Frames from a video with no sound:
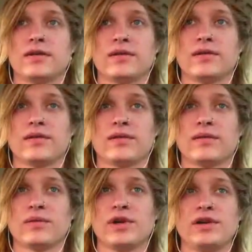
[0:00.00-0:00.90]
3
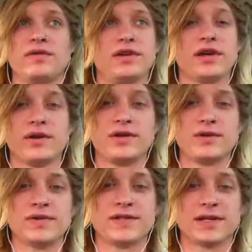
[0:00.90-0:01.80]
of the other dudes
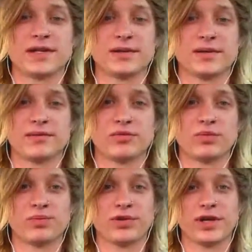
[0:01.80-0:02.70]
that we're
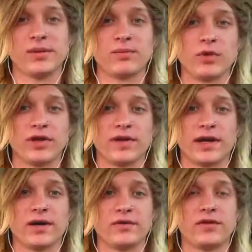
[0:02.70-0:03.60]
playing with now.
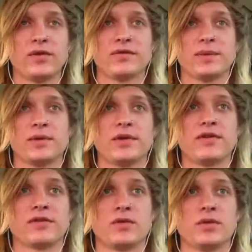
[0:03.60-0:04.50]
2 of them I went to school
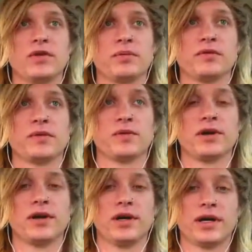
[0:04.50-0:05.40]
with before.
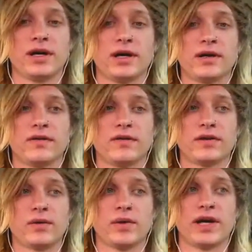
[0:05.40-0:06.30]
So we
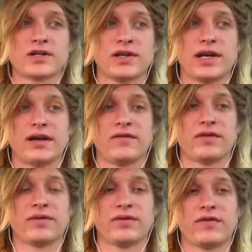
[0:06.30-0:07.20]
actually have
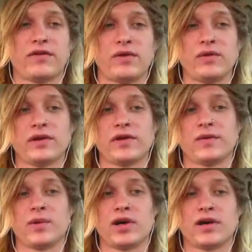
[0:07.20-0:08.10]
2 that are from
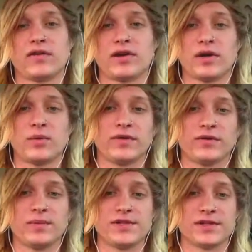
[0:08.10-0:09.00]
Arkansas and 1 from
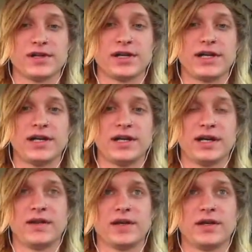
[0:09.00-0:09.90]
Missouri, and then
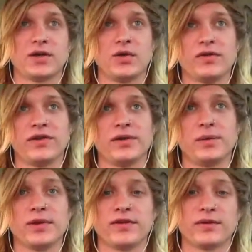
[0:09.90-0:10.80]
Cole's the only one that's
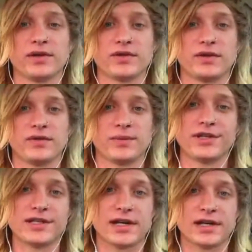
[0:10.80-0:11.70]
originally from
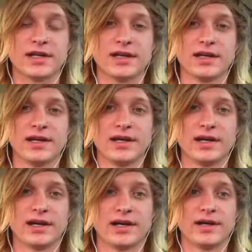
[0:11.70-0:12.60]
Kentucky.
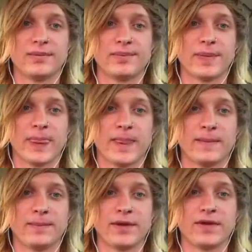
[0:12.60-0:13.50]
But
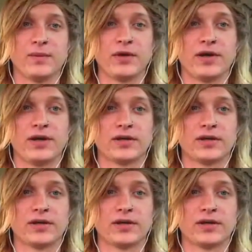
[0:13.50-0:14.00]
then we all